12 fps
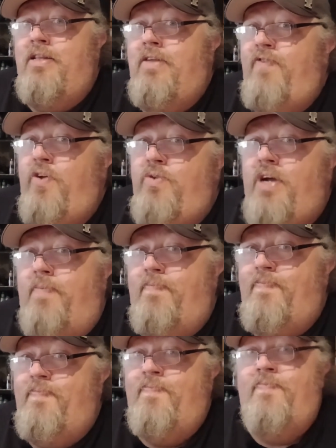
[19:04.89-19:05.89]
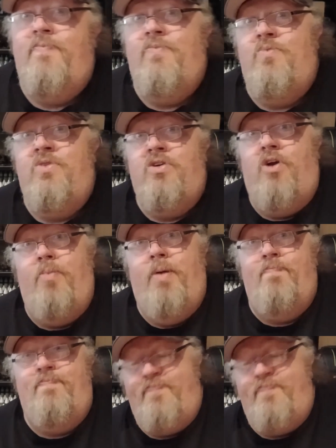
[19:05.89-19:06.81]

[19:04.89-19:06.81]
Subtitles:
the future. Ciao, a bit.